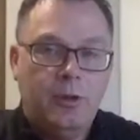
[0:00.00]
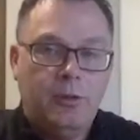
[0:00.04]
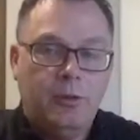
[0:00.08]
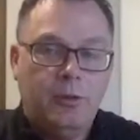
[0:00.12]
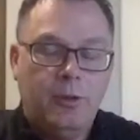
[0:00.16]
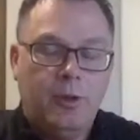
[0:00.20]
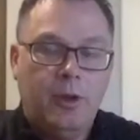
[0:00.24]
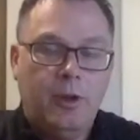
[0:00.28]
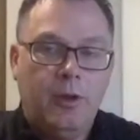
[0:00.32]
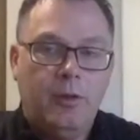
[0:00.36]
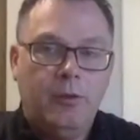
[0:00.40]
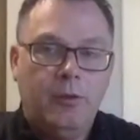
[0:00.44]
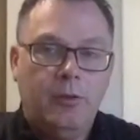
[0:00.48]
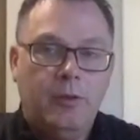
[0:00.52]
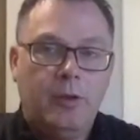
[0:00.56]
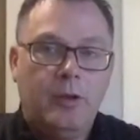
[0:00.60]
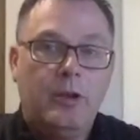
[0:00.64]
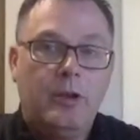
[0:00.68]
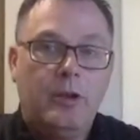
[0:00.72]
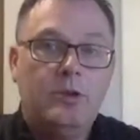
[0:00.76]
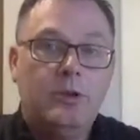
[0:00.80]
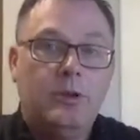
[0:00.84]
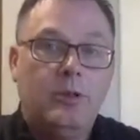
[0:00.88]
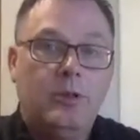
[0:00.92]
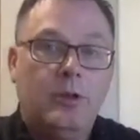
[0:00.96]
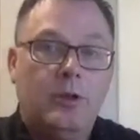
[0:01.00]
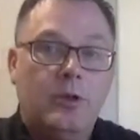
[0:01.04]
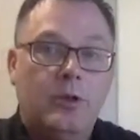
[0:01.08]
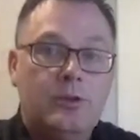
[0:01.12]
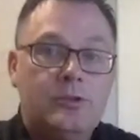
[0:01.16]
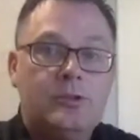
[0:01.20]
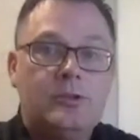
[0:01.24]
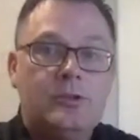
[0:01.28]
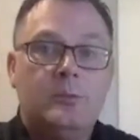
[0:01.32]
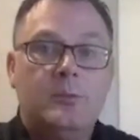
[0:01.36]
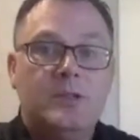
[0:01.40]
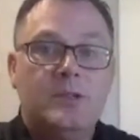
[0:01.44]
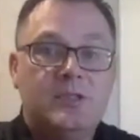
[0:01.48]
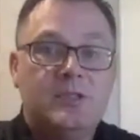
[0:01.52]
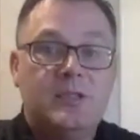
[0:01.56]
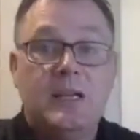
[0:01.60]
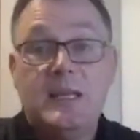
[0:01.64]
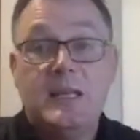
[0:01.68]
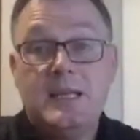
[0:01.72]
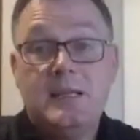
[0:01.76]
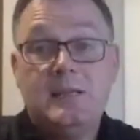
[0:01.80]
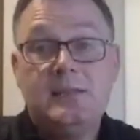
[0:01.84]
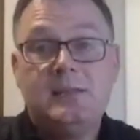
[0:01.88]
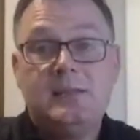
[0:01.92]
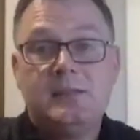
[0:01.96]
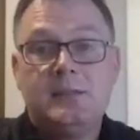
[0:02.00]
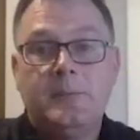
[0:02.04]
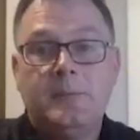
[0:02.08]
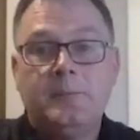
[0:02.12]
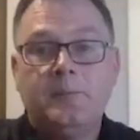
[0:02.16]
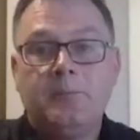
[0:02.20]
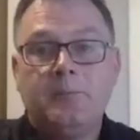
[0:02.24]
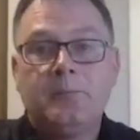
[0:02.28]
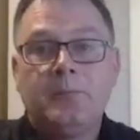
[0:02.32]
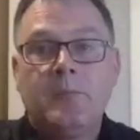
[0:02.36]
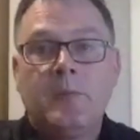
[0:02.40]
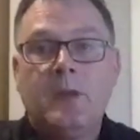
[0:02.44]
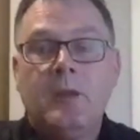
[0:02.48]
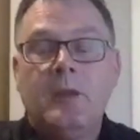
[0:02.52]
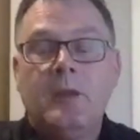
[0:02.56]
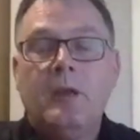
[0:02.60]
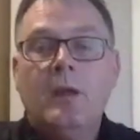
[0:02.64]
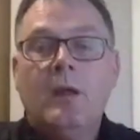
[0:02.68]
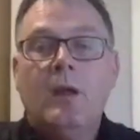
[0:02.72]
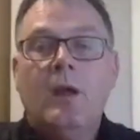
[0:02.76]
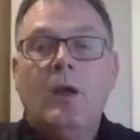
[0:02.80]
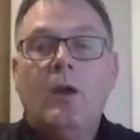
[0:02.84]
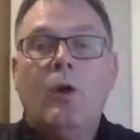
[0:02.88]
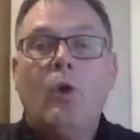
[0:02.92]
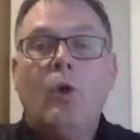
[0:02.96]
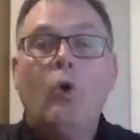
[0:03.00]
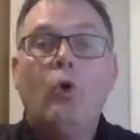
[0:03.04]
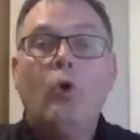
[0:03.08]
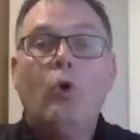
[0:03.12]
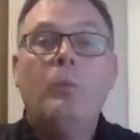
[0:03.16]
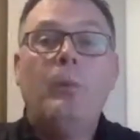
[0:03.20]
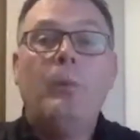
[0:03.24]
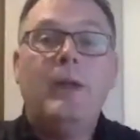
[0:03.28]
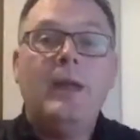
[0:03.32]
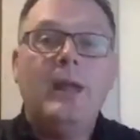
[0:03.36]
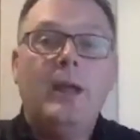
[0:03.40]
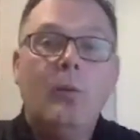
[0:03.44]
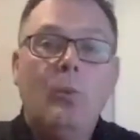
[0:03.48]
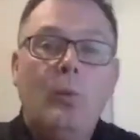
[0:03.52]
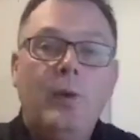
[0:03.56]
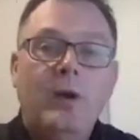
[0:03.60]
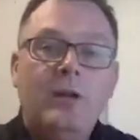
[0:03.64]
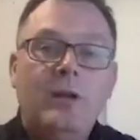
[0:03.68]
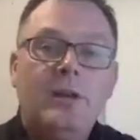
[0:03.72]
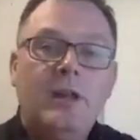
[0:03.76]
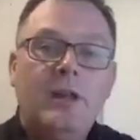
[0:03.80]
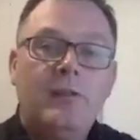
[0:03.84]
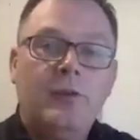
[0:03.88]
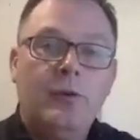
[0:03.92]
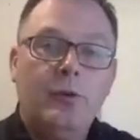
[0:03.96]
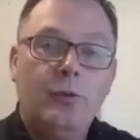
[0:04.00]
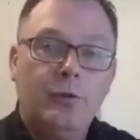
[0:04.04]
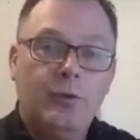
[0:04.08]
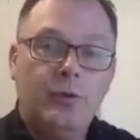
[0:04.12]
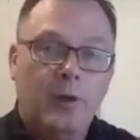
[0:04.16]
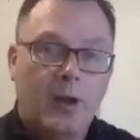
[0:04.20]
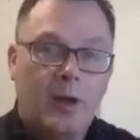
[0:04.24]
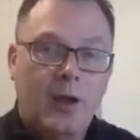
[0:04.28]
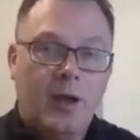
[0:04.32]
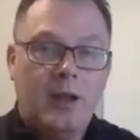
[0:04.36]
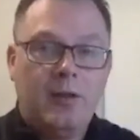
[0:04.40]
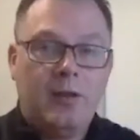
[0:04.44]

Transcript: that the customer sees, albeit we'll give an underlying